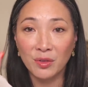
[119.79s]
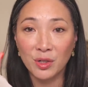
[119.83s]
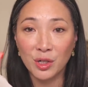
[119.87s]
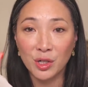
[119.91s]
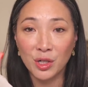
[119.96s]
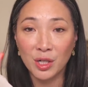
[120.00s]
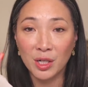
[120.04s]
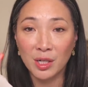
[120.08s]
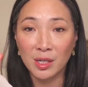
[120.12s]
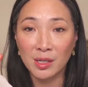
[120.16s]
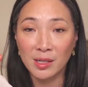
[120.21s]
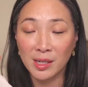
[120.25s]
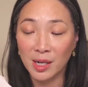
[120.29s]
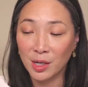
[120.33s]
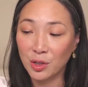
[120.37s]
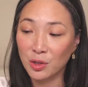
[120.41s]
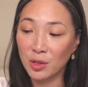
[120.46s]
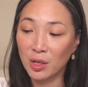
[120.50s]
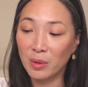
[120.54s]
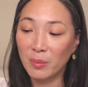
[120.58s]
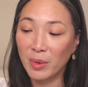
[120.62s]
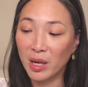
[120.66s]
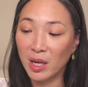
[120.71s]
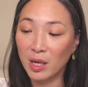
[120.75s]
She is
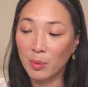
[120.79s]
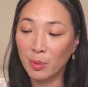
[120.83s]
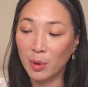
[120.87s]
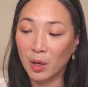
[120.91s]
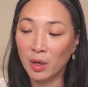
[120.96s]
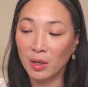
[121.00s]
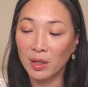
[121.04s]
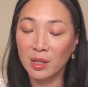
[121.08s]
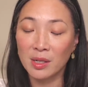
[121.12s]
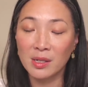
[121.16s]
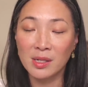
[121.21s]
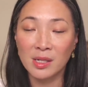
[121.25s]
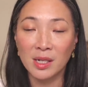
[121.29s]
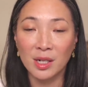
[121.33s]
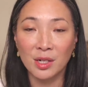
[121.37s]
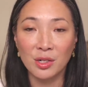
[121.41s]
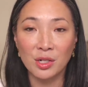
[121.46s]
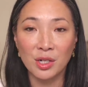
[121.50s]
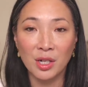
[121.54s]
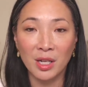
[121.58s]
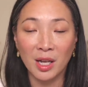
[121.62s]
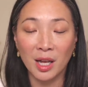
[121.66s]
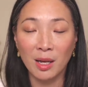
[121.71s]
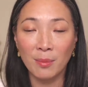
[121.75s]
actually a makeup artist, and
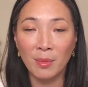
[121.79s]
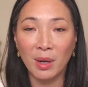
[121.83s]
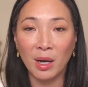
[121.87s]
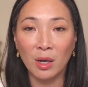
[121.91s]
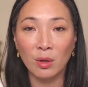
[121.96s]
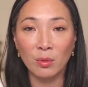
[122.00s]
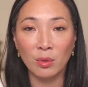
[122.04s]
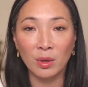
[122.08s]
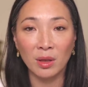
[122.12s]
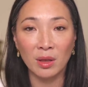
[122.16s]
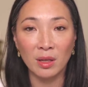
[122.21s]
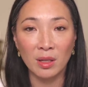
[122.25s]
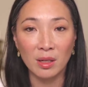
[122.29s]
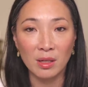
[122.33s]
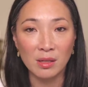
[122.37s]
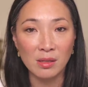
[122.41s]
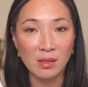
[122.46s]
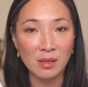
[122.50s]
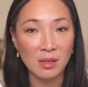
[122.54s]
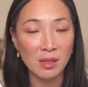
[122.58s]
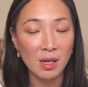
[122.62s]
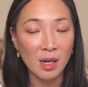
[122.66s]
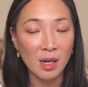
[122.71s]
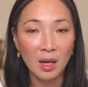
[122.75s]
she came out with this
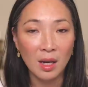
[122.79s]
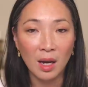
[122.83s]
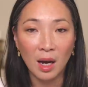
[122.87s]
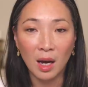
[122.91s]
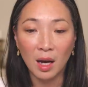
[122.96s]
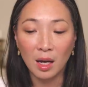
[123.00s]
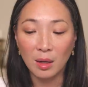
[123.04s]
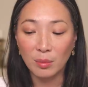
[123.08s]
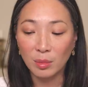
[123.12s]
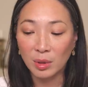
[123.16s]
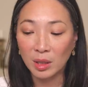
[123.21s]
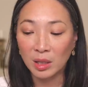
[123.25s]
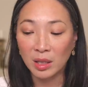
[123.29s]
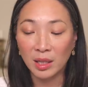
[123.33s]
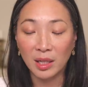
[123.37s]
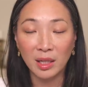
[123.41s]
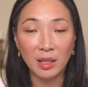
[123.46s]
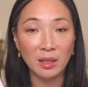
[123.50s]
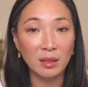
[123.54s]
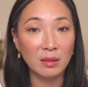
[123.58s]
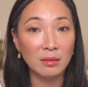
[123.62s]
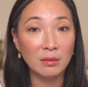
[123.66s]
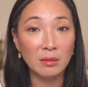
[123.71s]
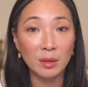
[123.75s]
Um,
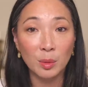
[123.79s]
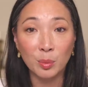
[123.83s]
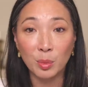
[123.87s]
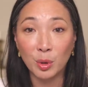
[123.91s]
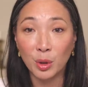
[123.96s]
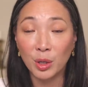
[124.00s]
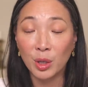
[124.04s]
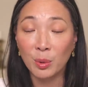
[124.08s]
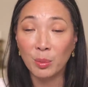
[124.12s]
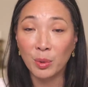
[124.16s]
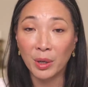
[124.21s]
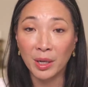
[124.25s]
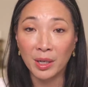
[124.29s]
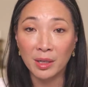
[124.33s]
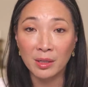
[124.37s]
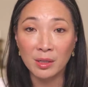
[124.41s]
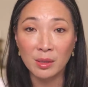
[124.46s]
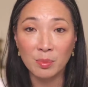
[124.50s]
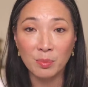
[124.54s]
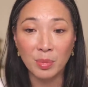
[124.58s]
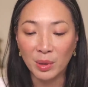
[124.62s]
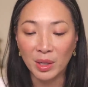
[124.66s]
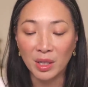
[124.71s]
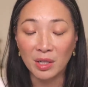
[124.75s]
clean beauty
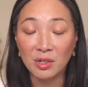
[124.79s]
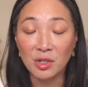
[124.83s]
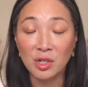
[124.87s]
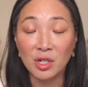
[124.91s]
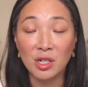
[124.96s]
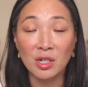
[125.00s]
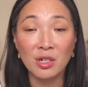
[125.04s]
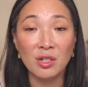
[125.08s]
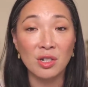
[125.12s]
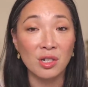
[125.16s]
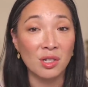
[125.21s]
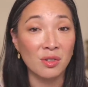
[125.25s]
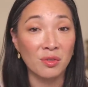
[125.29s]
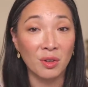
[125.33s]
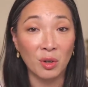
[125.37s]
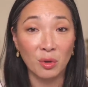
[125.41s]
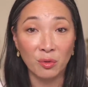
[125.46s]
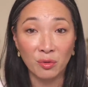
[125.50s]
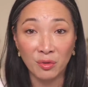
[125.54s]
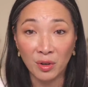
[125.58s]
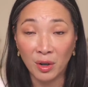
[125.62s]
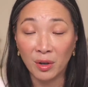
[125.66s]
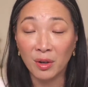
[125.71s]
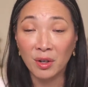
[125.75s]
brand because she just felt
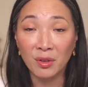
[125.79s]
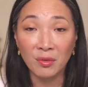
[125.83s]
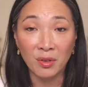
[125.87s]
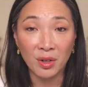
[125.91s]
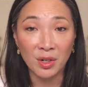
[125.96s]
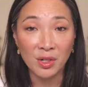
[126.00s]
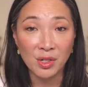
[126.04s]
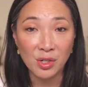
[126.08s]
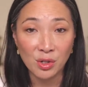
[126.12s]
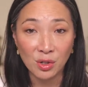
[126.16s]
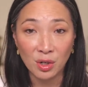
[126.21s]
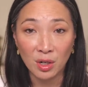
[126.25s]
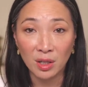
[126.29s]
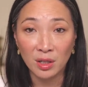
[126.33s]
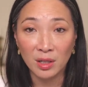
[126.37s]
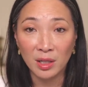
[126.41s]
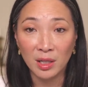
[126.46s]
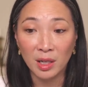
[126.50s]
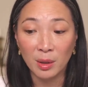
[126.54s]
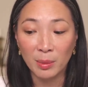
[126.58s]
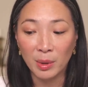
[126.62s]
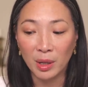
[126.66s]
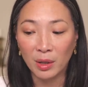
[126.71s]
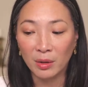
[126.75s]
very, very
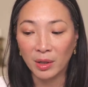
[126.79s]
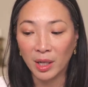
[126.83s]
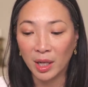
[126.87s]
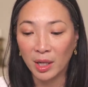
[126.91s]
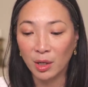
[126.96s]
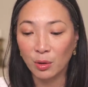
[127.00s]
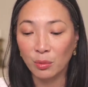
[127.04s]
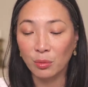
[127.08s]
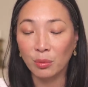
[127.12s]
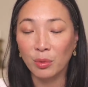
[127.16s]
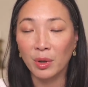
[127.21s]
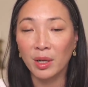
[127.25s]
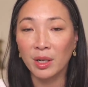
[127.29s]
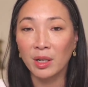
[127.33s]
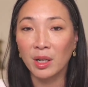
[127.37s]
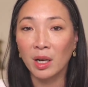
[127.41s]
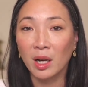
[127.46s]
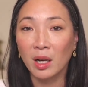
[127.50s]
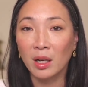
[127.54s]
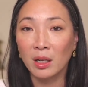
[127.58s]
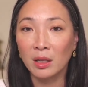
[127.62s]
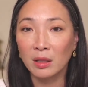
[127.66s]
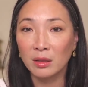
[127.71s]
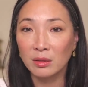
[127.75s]
strongly about getting rid
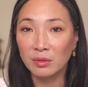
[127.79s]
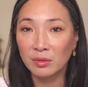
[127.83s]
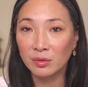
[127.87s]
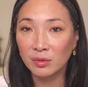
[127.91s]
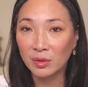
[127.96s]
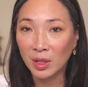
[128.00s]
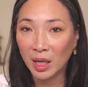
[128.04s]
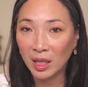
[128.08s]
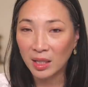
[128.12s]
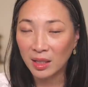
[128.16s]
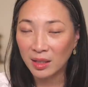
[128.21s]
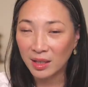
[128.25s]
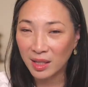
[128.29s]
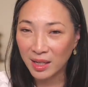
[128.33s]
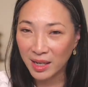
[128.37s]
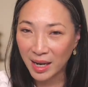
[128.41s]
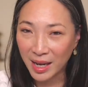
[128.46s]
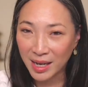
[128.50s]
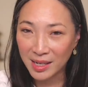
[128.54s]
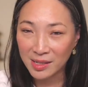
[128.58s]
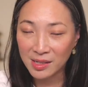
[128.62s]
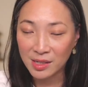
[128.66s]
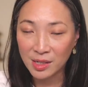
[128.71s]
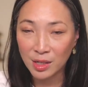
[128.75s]
of kind of the
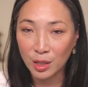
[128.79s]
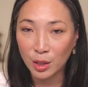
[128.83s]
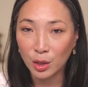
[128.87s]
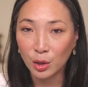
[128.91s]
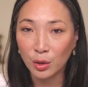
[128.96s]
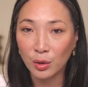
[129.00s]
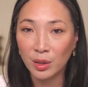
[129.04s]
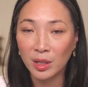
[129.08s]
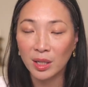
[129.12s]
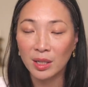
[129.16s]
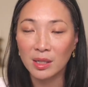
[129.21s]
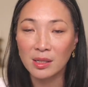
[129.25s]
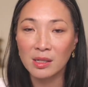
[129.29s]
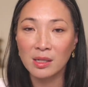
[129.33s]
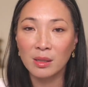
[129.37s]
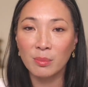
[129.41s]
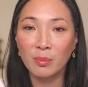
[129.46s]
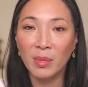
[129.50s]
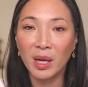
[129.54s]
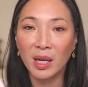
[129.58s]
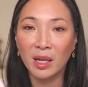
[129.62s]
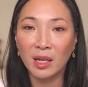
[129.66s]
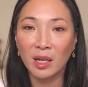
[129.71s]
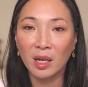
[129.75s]
nasty ingredients in
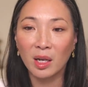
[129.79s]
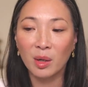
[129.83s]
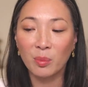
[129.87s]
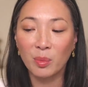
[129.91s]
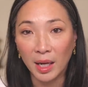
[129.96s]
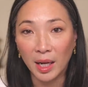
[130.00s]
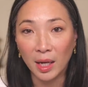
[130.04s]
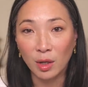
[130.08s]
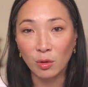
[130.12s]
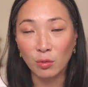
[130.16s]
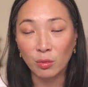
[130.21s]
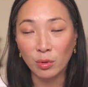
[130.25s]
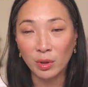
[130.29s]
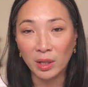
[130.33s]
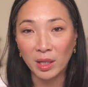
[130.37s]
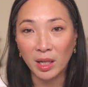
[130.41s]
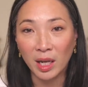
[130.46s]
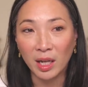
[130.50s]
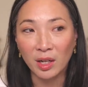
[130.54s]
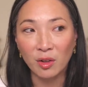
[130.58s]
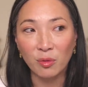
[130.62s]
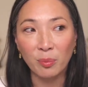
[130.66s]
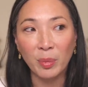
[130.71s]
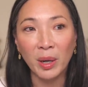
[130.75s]
makeup and really
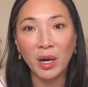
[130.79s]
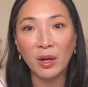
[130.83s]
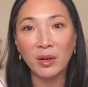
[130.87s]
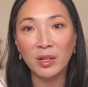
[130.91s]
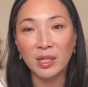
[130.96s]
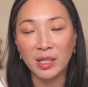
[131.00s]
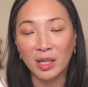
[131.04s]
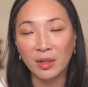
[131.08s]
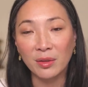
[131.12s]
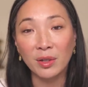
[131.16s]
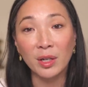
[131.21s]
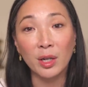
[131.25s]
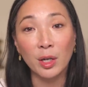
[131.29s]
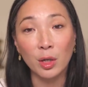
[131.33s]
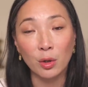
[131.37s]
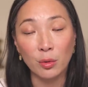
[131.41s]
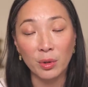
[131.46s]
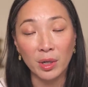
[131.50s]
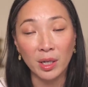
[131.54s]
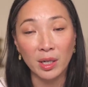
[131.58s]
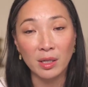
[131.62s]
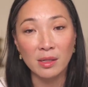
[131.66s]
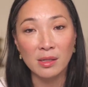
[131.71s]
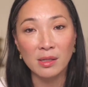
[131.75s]
kind of paring down the
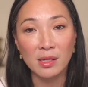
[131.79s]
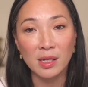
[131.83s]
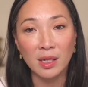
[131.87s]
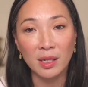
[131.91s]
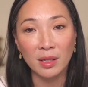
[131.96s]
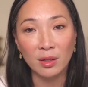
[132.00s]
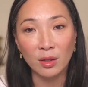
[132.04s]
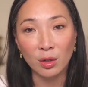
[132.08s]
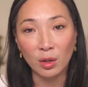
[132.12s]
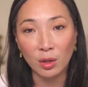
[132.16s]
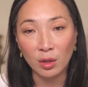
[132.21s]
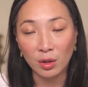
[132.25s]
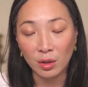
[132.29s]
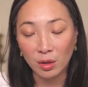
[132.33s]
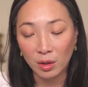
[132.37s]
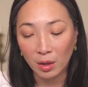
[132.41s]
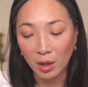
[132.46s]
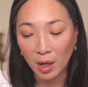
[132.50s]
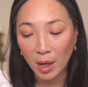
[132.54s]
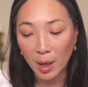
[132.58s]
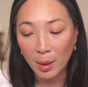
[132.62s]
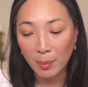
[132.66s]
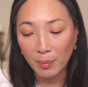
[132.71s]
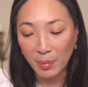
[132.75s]
ingredients in
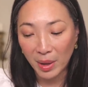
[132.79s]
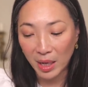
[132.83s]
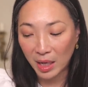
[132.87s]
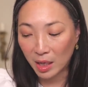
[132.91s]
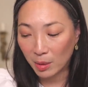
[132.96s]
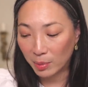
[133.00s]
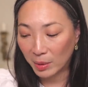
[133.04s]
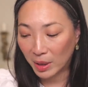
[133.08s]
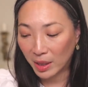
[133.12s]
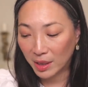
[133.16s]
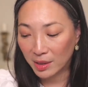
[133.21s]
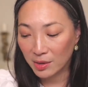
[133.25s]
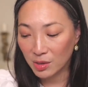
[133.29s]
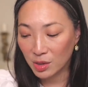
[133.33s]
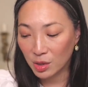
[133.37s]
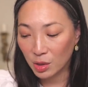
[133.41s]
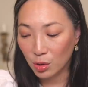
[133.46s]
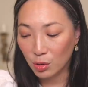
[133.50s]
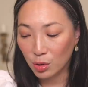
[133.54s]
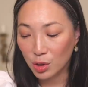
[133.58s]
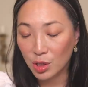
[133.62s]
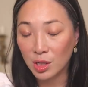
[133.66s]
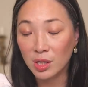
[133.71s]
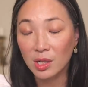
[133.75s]
her makeup line.
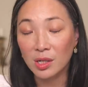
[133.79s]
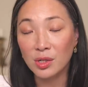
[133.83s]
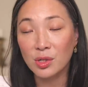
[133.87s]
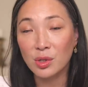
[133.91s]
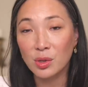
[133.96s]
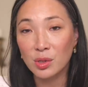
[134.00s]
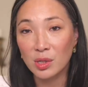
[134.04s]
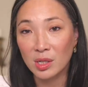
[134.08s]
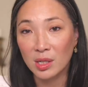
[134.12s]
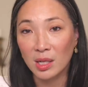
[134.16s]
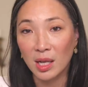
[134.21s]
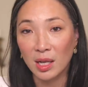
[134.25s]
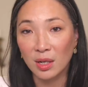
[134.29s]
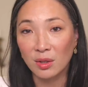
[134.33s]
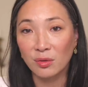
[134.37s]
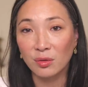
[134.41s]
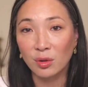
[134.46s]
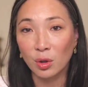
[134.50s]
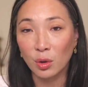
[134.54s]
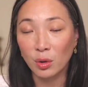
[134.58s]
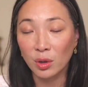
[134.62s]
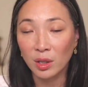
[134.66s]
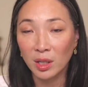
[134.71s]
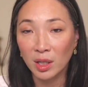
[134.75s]
So she does use a lot of
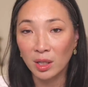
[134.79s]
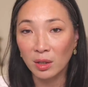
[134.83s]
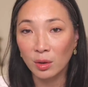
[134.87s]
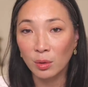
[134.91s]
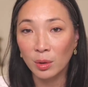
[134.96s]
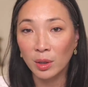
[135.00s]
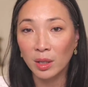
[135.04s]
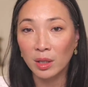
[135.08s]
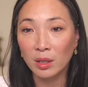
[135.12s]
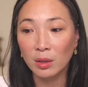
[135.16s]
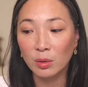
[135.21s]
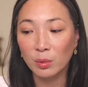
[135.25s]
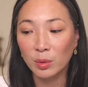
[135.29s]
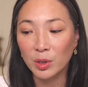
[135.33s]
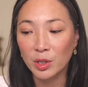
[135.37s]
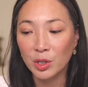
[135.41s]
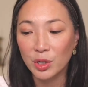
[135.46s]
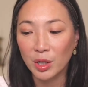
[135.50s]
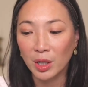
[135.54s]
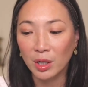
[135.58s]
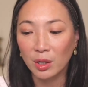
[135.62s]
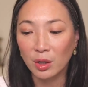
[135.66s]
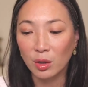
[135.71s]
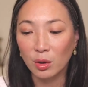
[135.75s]
coconut oil,
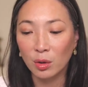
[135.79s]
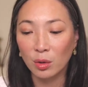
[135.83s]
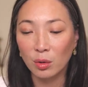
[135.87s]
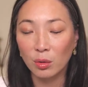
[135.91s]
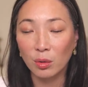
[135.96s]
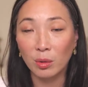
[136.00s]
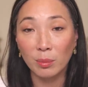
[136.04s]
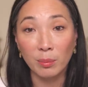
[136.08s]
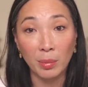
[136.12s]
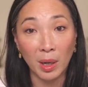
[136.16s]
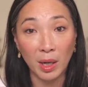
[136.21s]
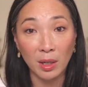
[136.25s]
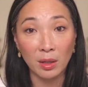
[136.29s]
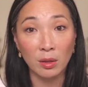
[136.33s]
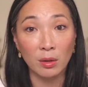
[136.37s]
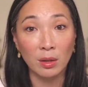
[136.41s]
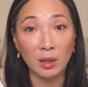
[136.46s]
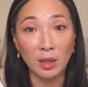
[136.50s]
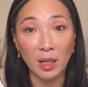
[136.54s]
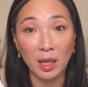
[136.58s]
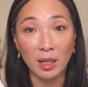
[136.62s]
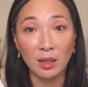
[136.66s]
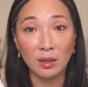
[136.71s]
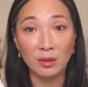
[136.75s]
which I know bother
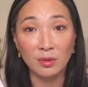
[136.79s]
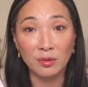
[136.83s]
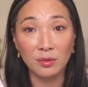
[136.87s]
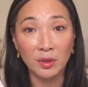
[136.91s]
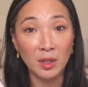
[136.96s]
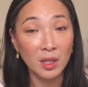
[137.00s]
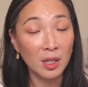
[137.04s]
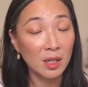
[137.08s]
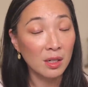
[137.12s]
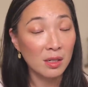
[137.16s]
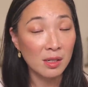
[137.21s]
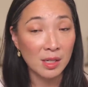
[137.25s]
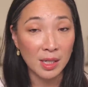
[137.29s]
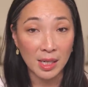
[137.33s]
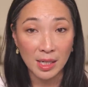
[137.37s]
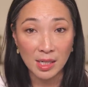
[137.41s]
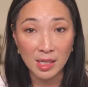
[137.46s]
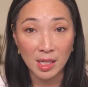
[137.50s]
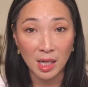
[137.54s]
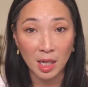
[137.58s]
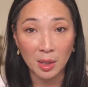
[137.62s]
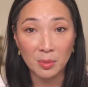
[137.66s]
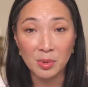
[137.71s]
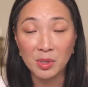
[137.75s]
a lot of skin
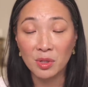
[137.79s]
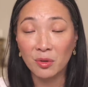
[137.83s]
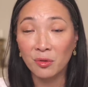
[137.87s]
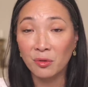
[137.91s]
types.